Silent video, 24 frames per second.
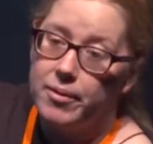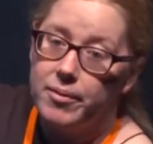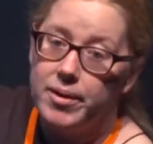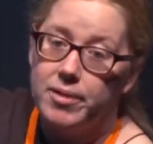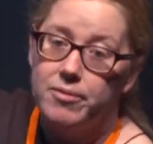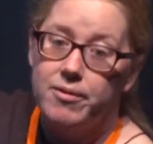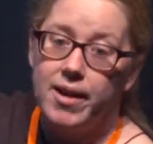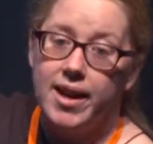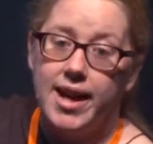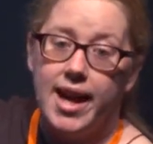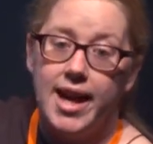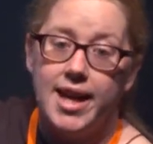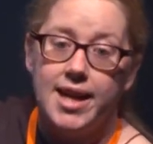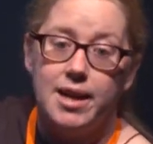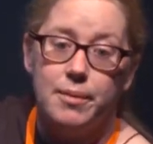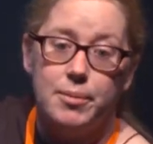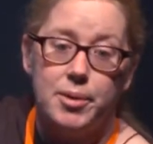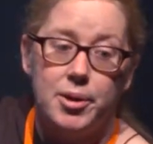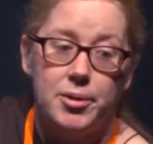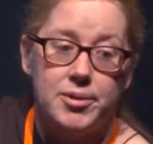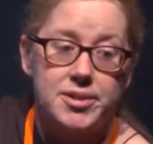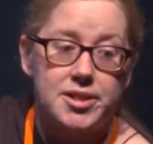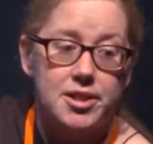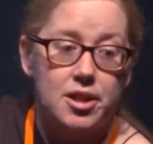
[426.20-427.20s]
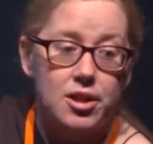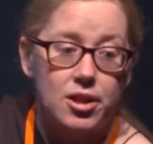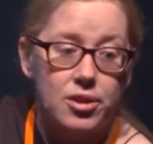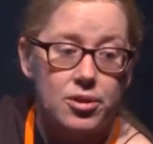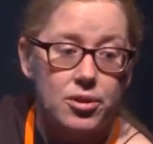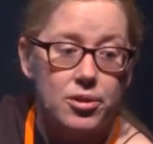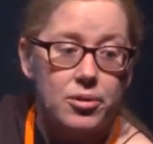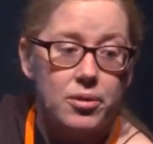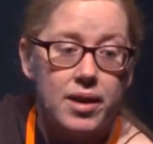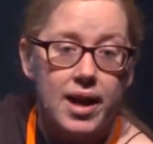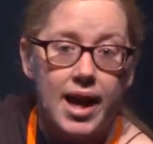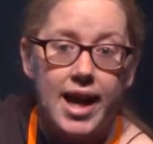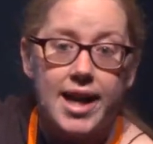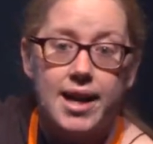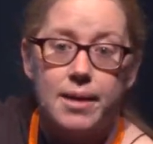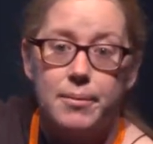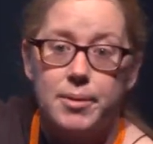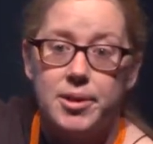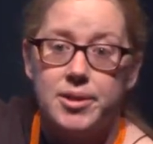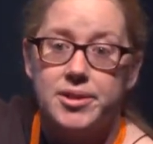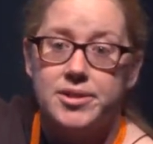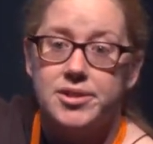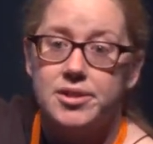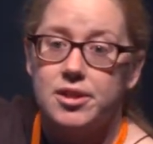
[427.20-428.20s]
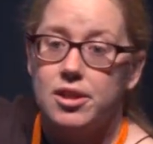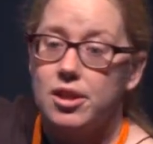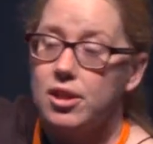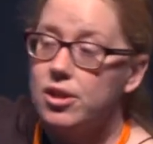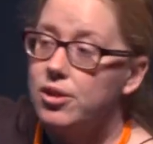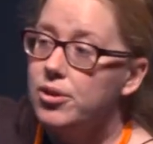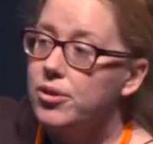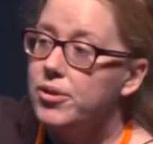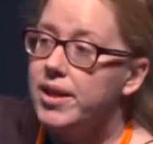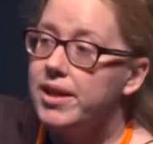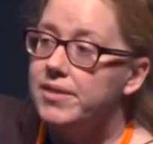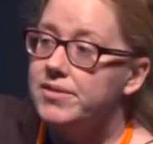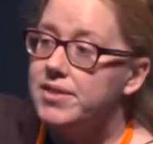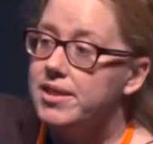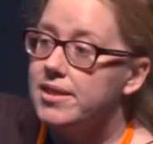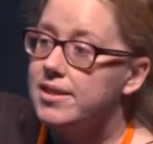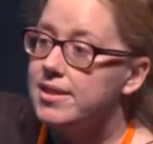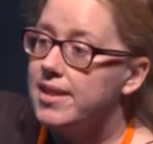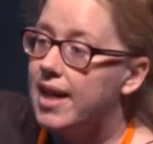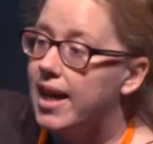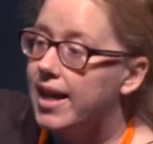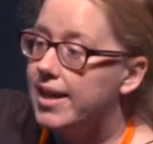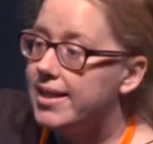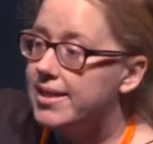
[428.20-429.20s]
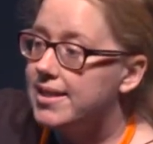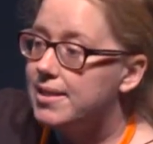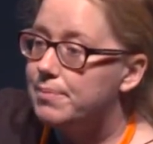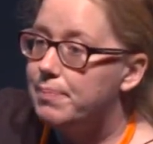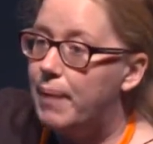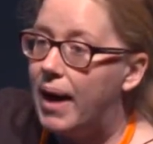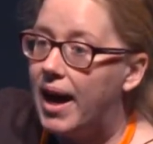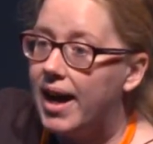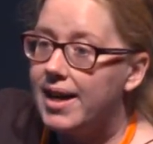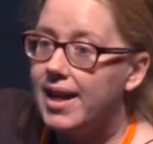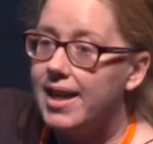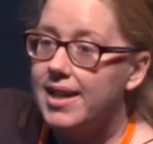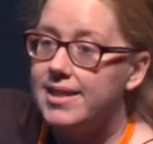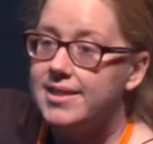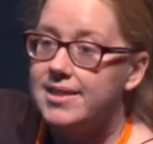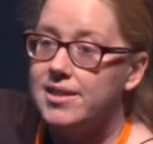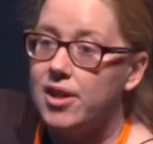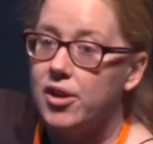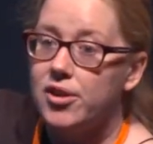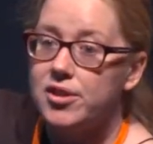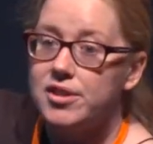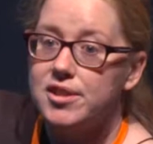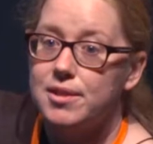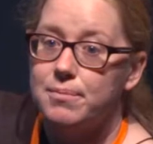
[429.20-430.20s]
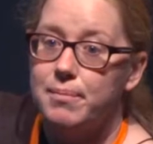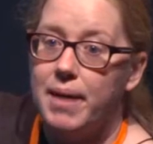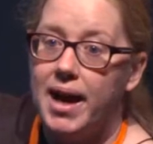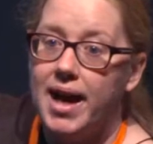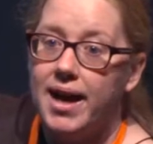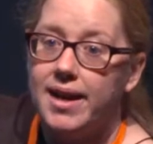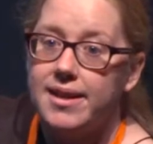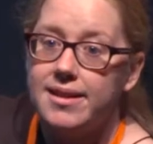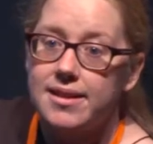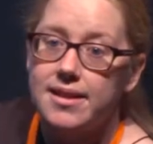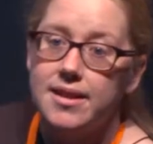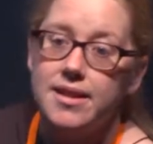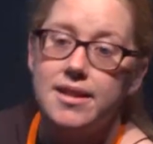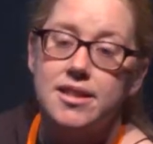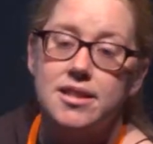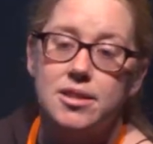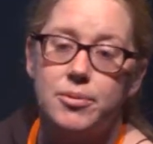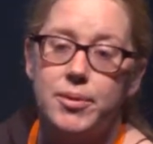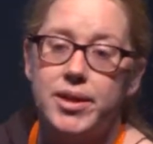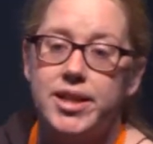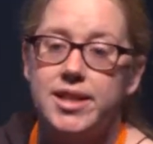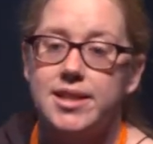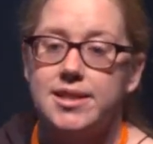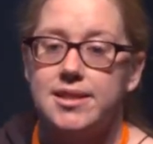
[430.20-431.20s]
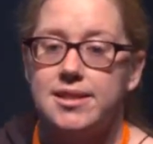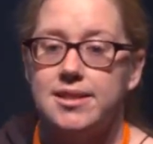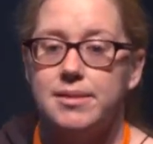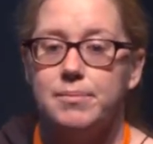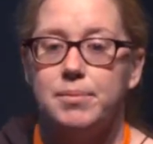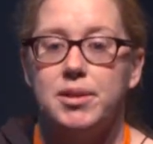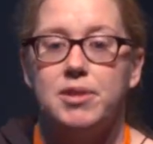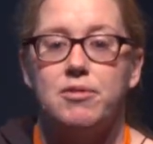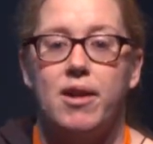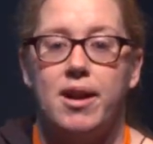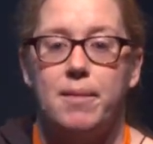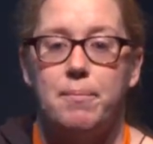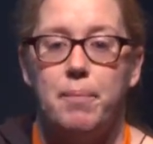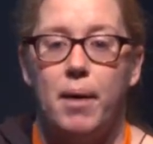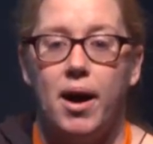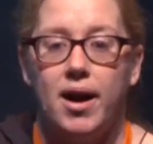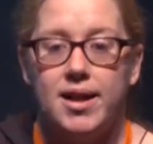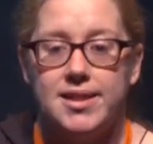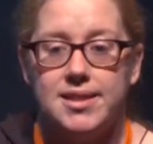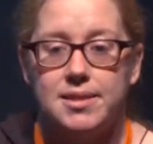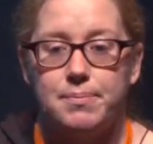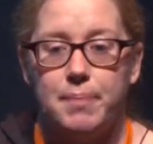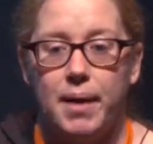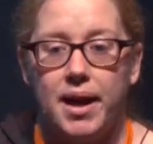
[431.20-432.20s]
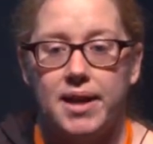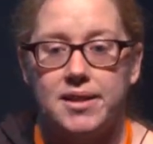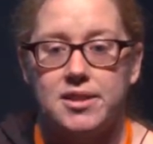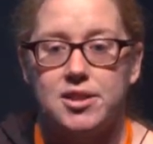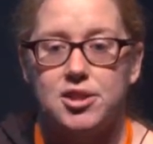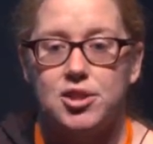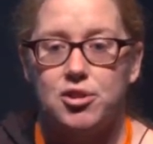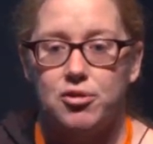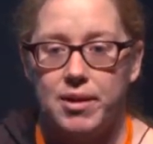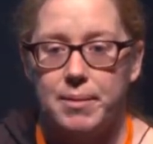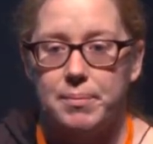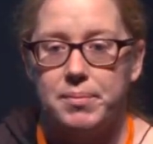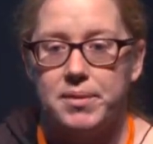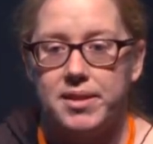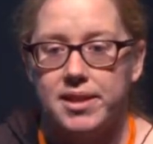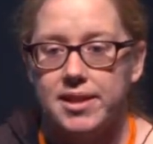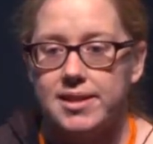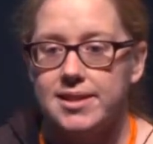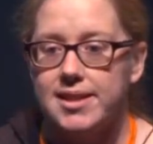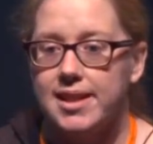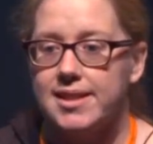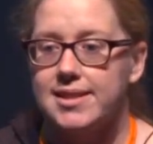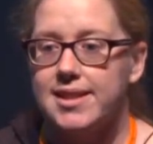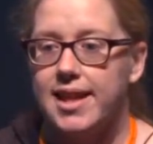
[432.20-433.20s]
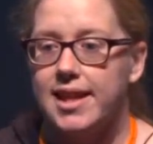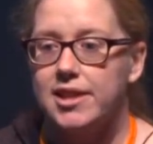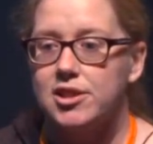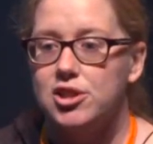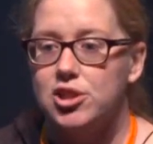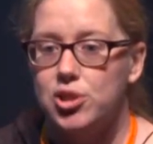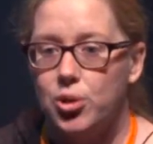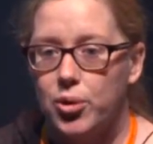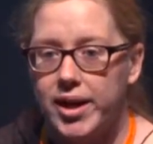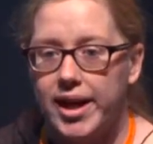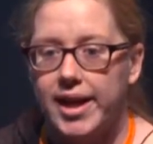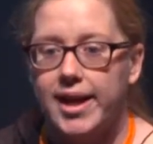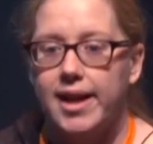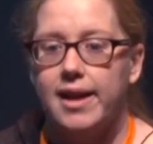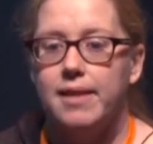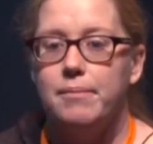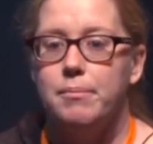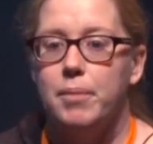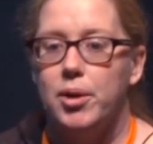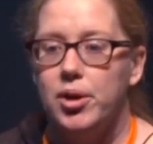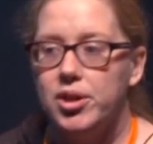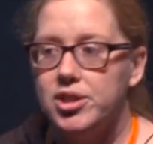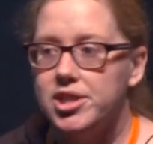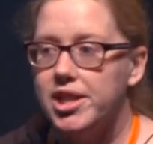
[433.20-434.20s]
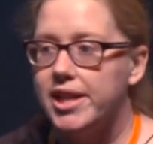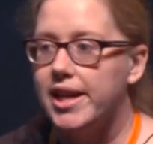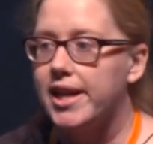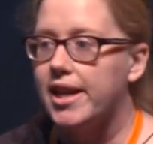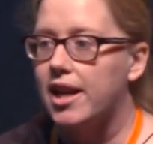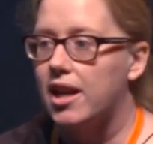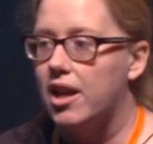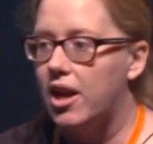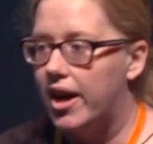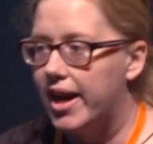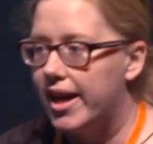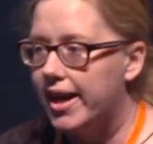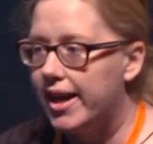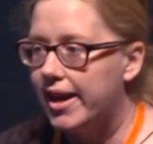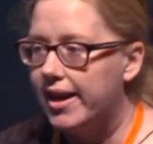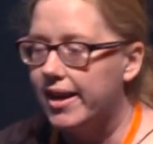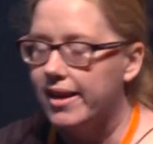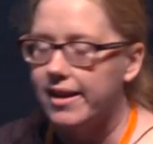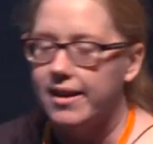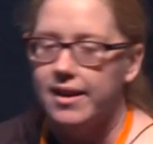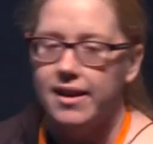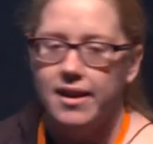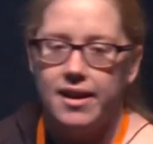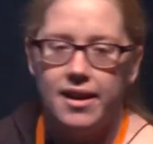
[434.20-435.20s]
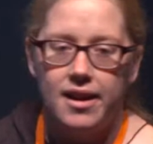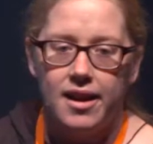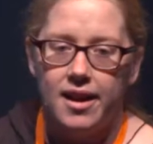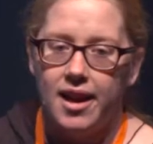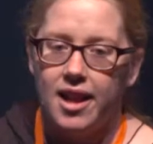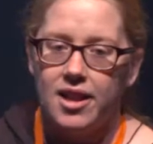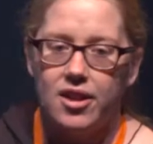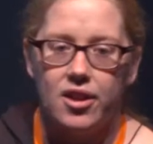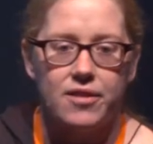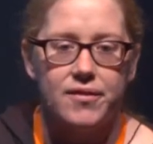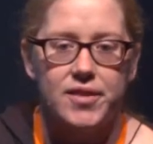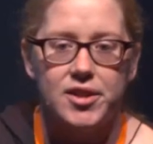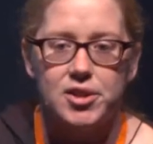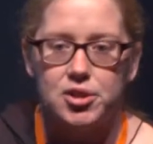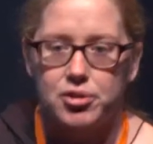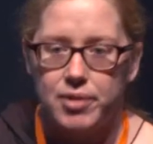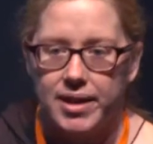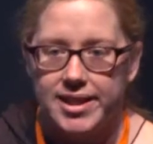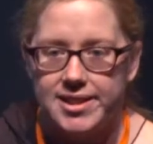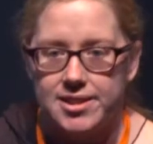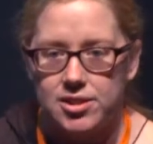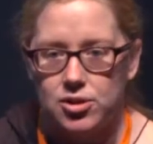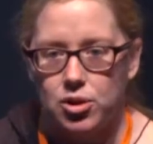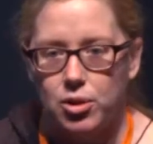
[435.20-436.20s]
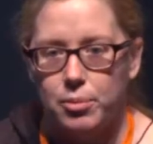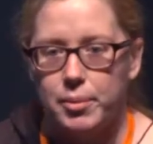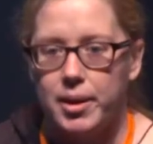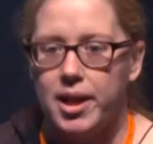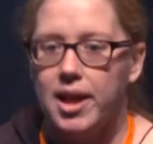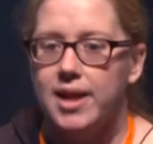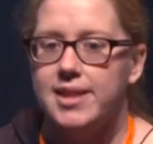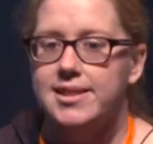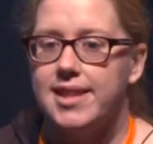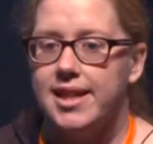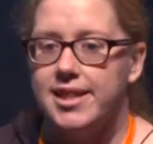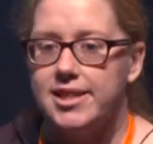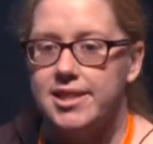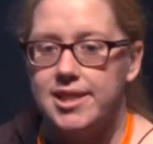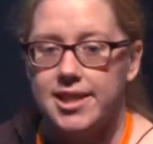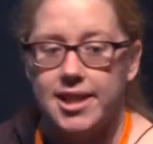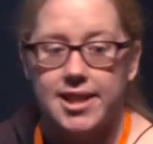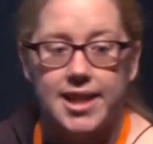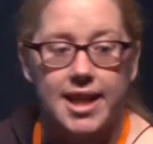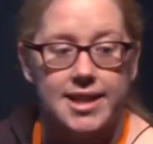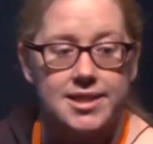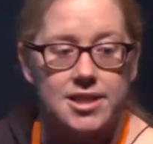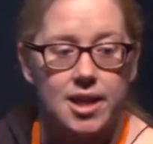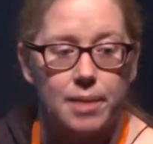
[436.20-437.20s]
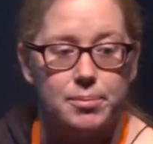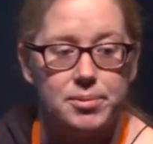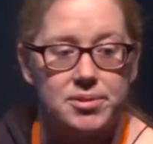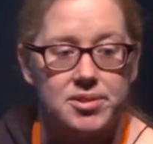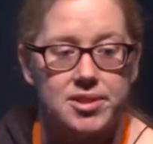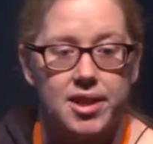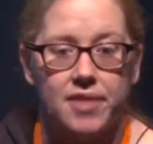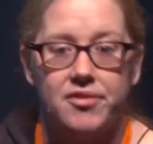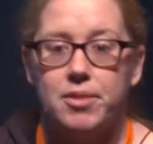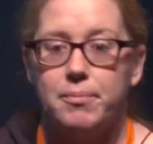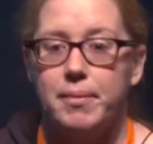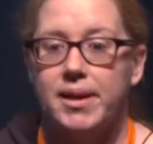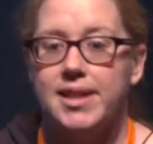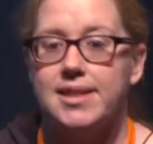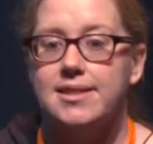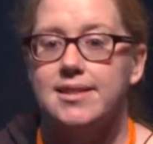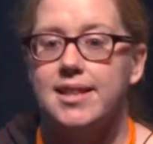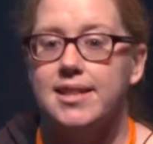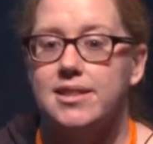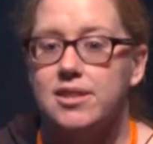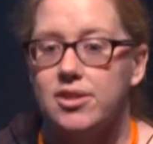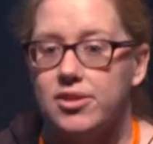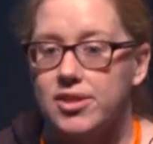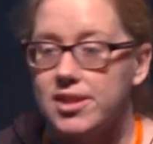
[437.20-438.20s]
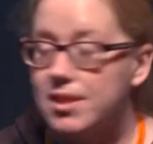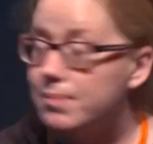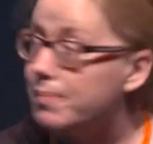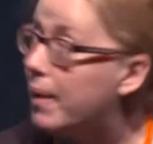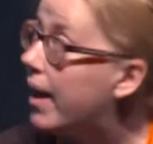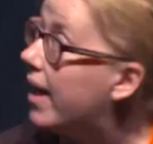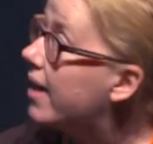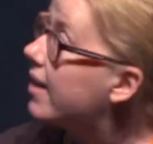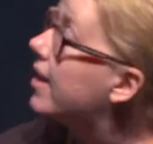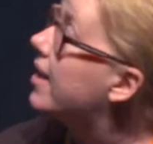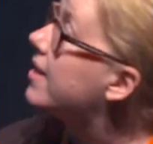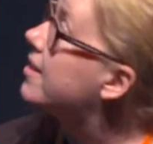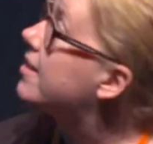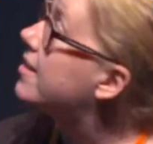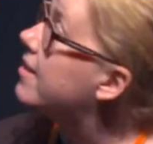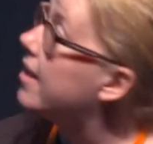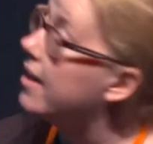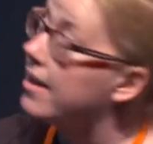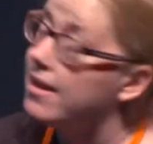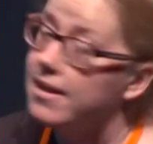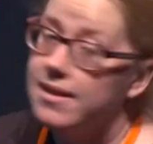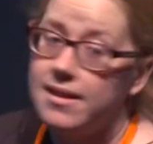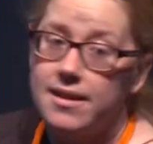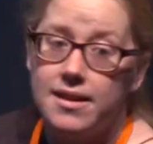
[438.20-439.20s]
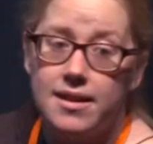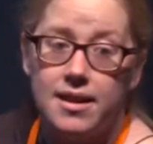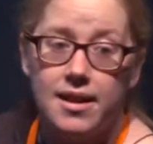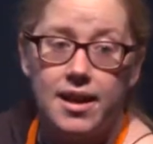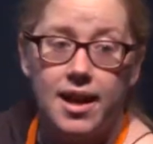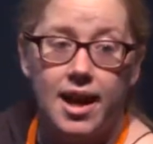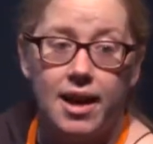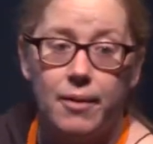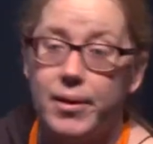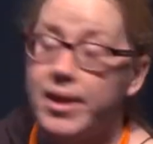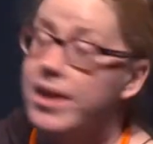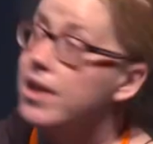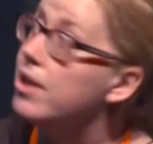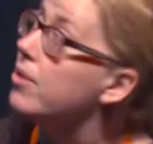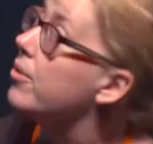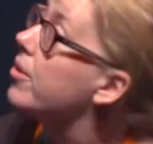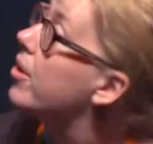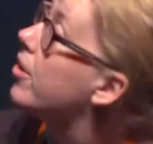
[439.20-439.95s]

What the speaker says: we run AWS Glue. AWS Glue gives us a Spark cluster on demand, so we can just simply write a PySpark script that does our joining and merging and aligning and a lot of address normalization and that type of stuff that makes sense on a Spark cluster, and we can do it